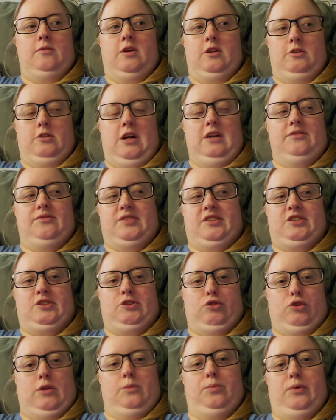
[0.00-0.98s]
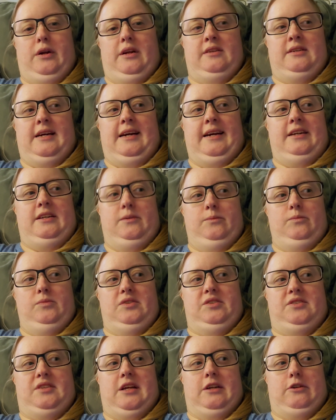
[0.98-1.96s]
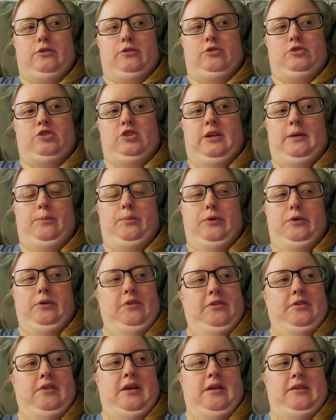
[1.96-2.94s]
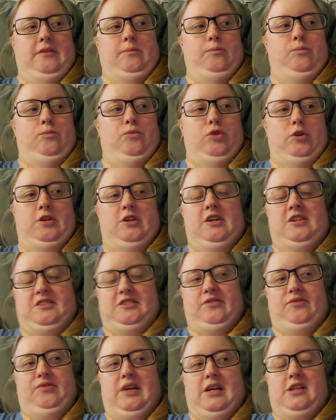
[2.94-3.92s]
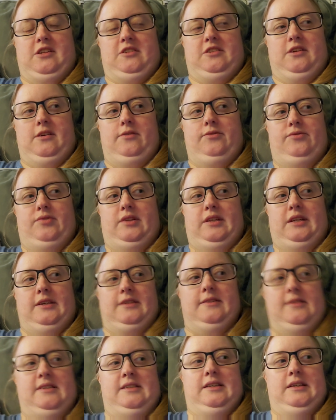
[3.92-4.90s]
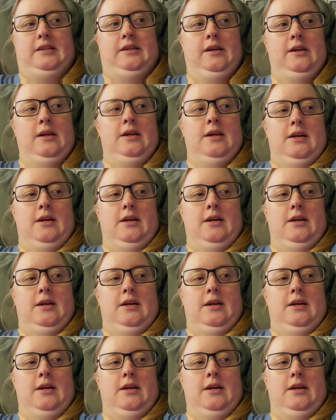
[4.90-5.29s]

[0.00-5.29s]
a lot of store brand items that are cheaper and more cost effective than the